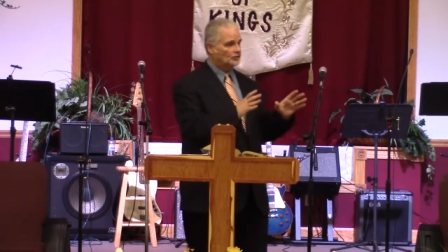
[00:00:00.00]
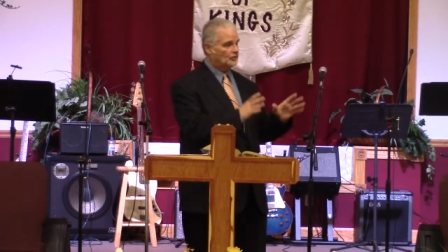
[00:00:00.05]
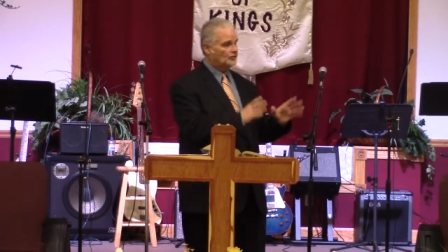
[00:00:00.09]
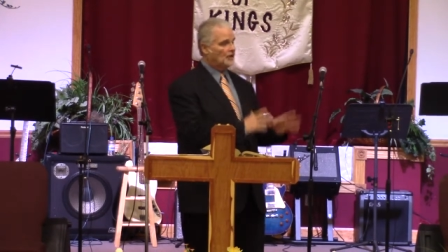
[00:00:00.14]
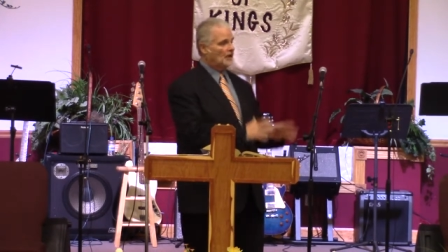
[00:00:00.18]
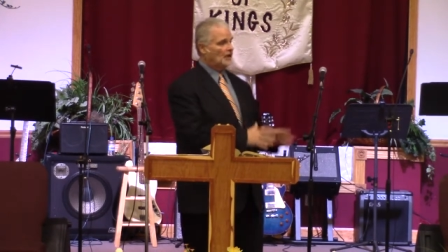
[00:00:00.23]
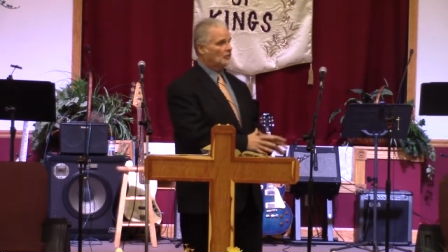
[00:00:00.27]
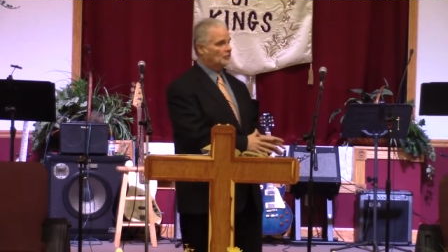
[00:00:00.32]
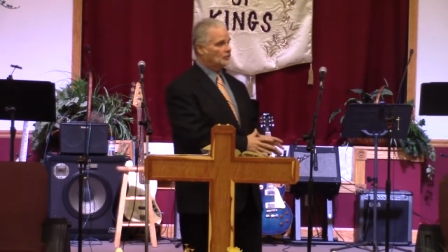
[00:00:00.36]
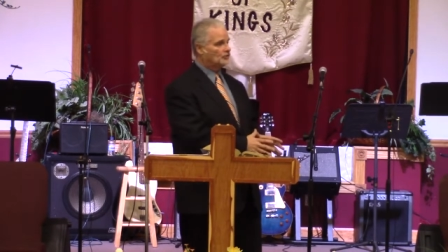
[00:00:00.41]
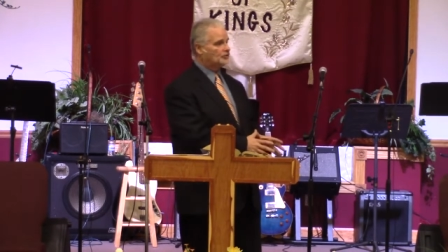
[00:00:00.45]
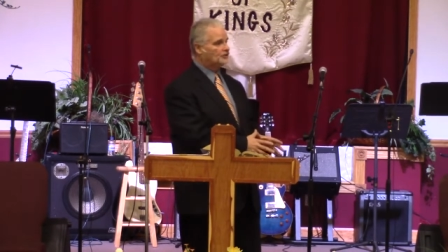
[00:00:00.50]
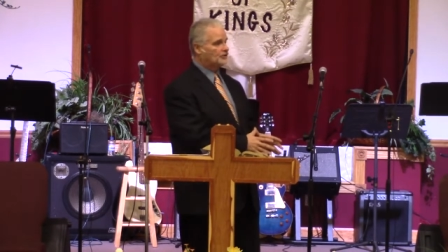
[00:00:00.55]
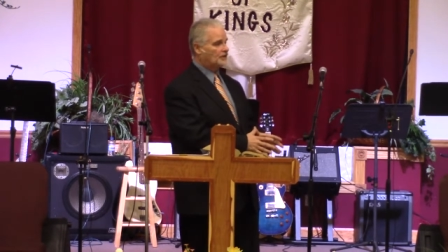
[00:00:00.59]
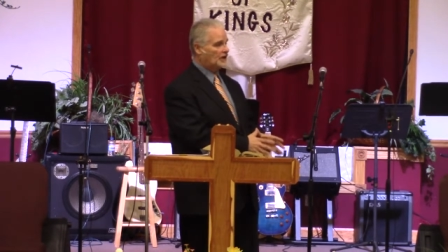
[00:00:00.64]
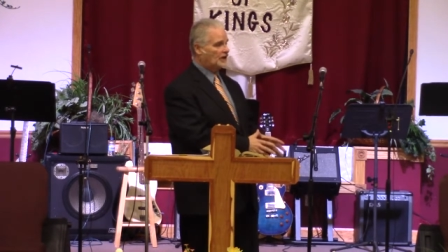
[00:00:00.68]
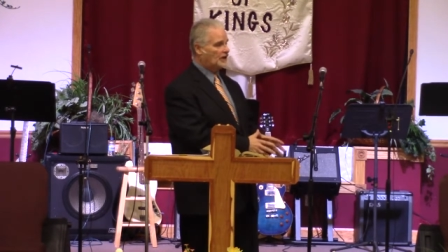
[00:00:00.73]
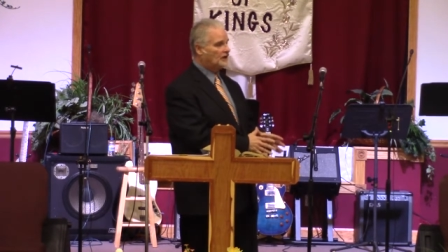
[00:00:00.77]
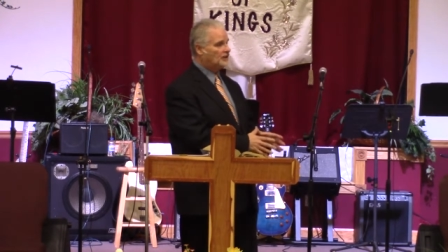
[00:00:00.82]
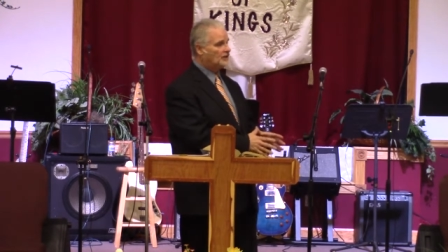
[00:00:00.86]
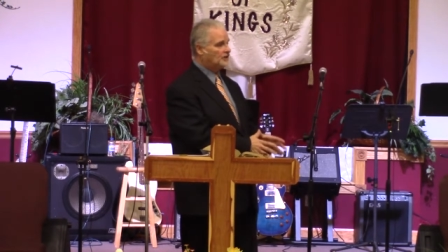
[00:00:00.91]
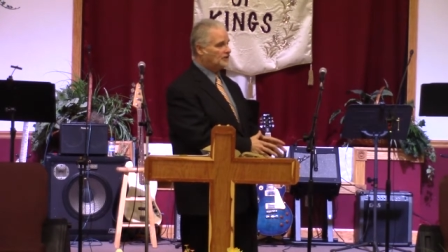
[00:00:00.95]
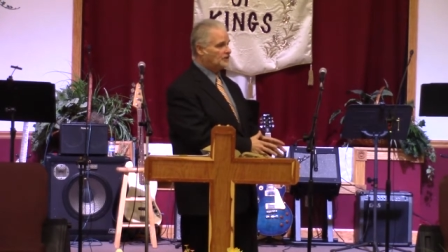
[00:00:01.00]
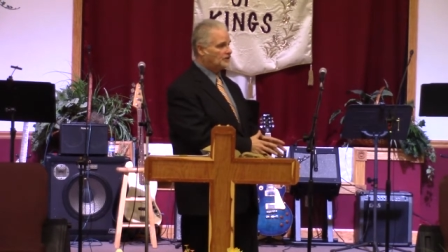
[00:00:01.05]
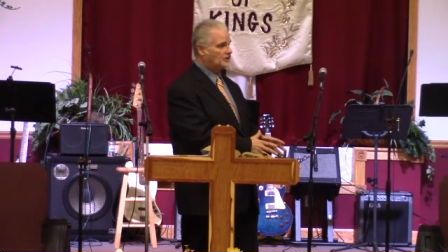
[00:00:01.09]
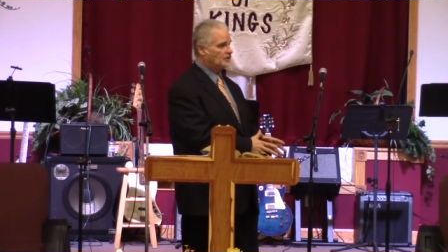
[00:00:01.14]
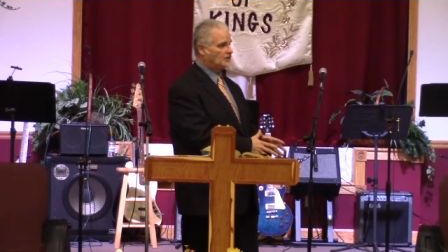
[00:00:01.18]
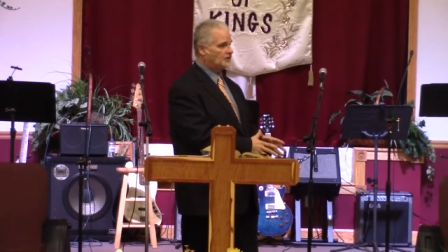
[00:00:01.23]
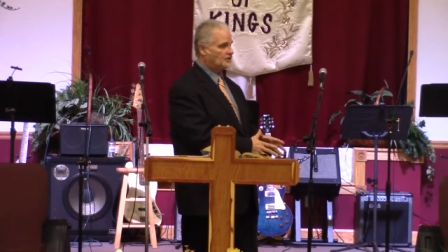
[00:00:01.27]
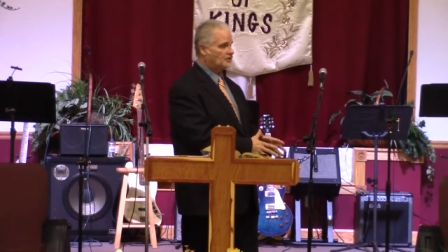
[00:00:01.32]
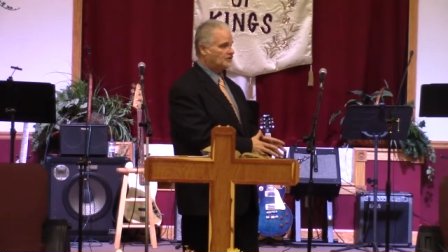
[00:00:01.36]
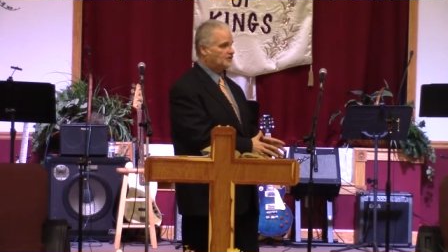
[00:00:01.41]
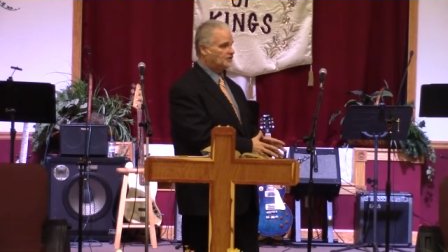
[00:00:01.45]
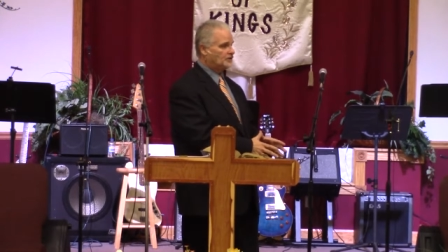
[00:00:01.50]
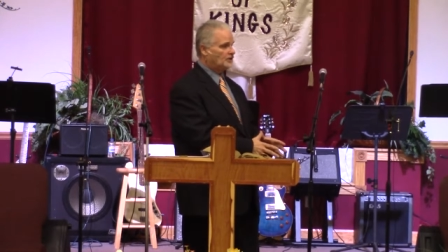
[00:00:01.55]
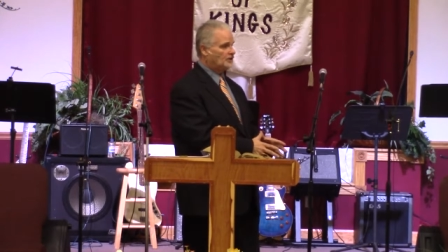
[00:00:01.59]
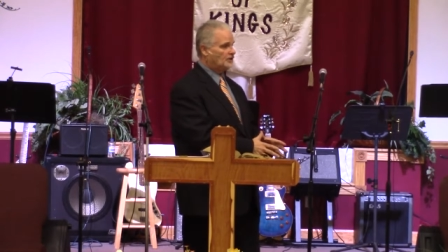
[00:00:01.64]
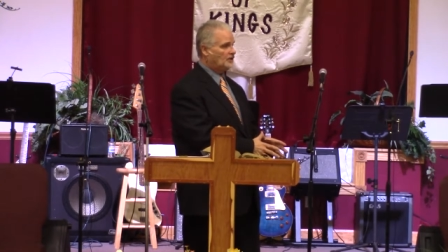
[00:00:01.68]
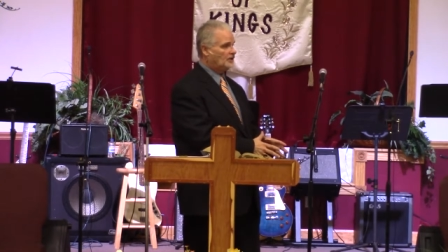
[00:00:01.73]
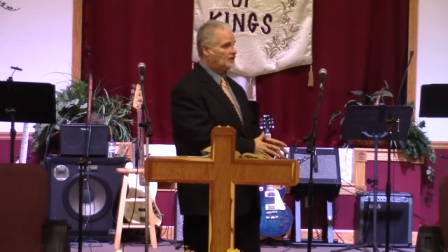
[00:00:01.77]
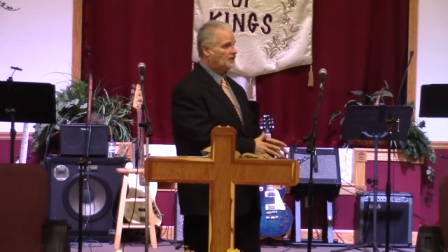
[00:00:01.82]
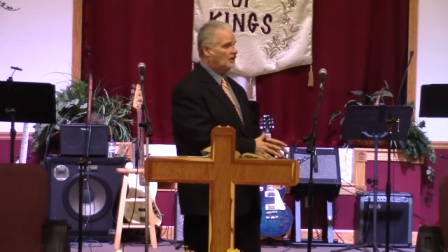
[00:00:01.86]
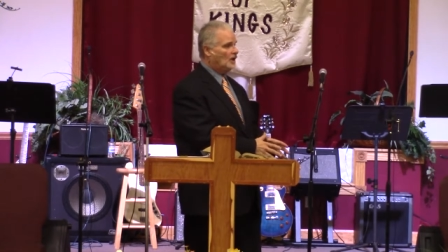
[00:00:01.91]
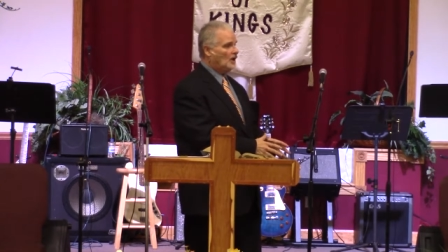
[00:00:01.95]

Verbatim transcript: so that will stand in Tennessee,